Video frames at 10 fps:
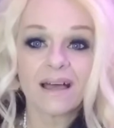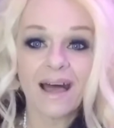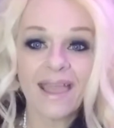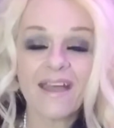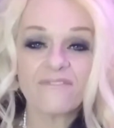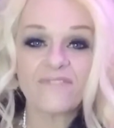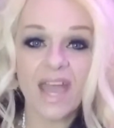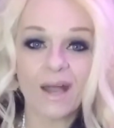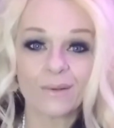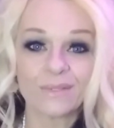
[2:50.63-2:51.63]
I have
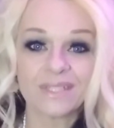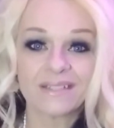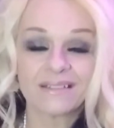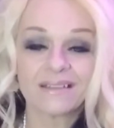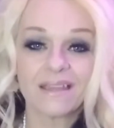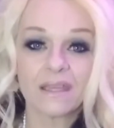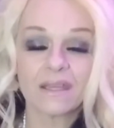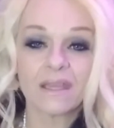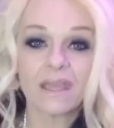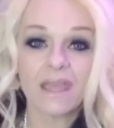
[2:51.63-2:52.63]
found
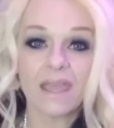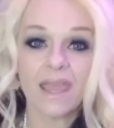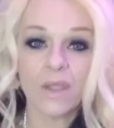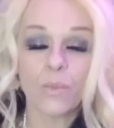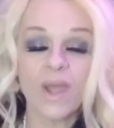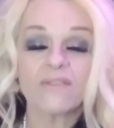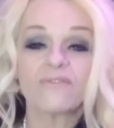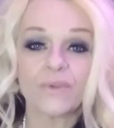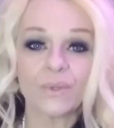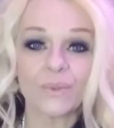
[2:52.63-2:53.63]
a wet
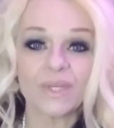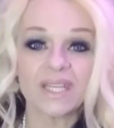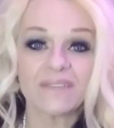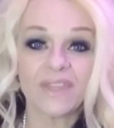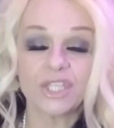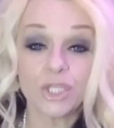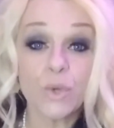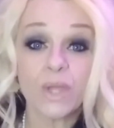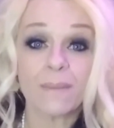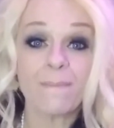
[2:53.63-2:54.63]
food that
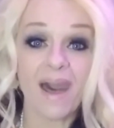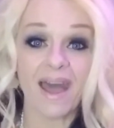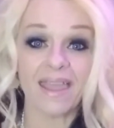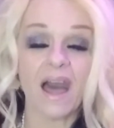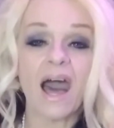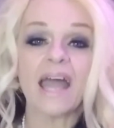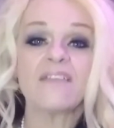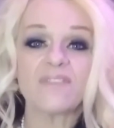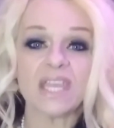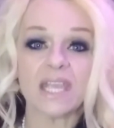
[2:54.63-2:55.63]
you can buy at
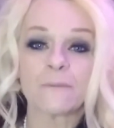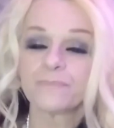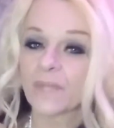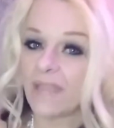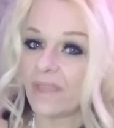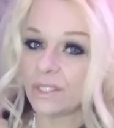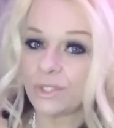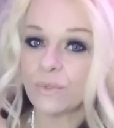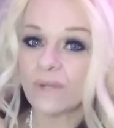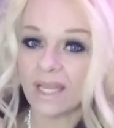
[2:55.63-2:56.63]
Hy-Vee, and they
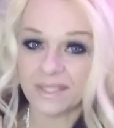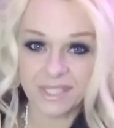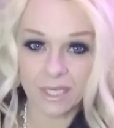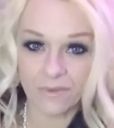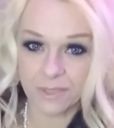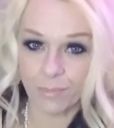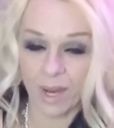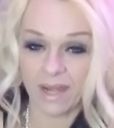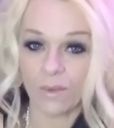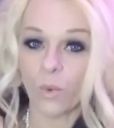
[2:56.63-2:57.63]
do not sell this
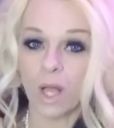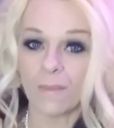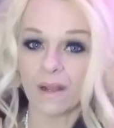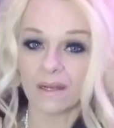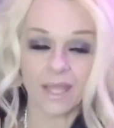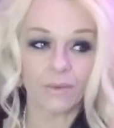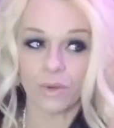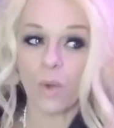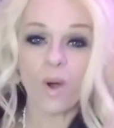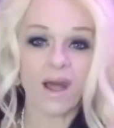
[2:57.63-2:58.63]
brand at Walmart. I don't
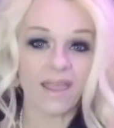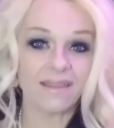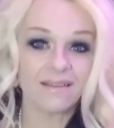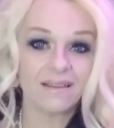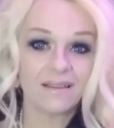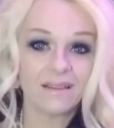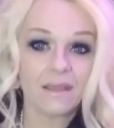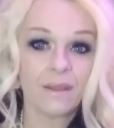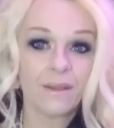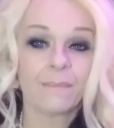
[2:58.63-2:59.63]
know why,
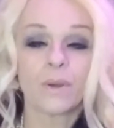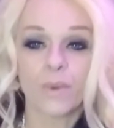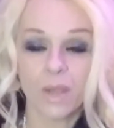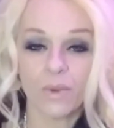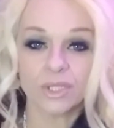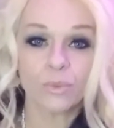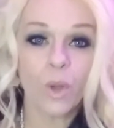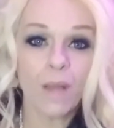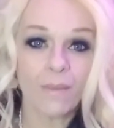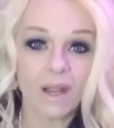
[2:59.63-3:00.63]
but when I went to
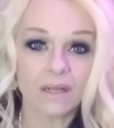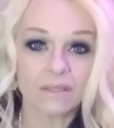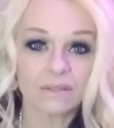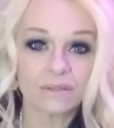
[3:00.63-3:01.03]
Walmart